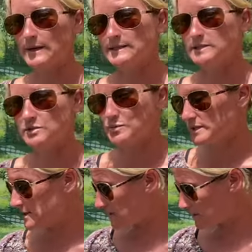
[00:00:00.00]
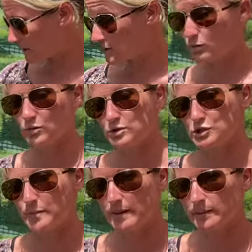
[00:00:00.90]
quite as sweet as like
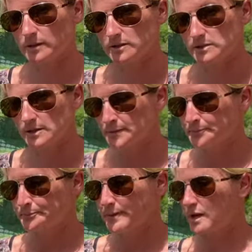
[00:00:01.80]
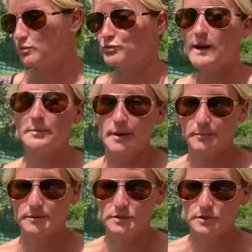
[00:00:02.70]
orange peppers, and red
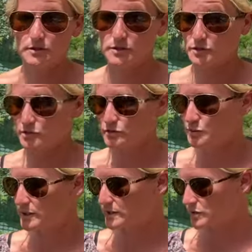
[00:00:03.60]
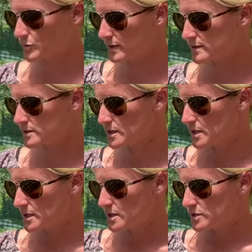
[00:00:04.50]
peppers are the sweetest ones.
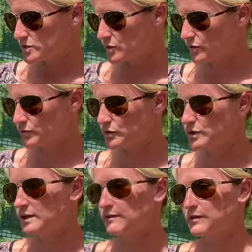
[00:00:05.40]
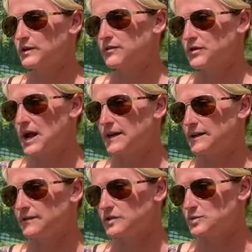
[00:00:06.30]
So if you're looking for a
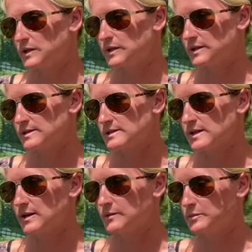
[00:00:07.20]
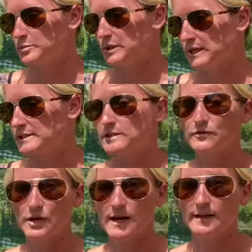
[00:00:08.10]
variety of sweetness, I would plant a
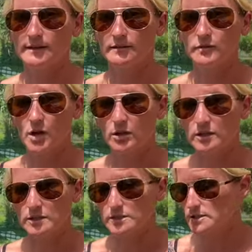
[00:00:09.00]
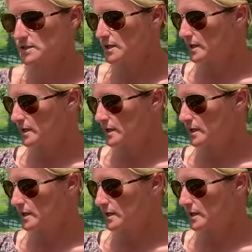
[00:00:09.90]
variety of colors.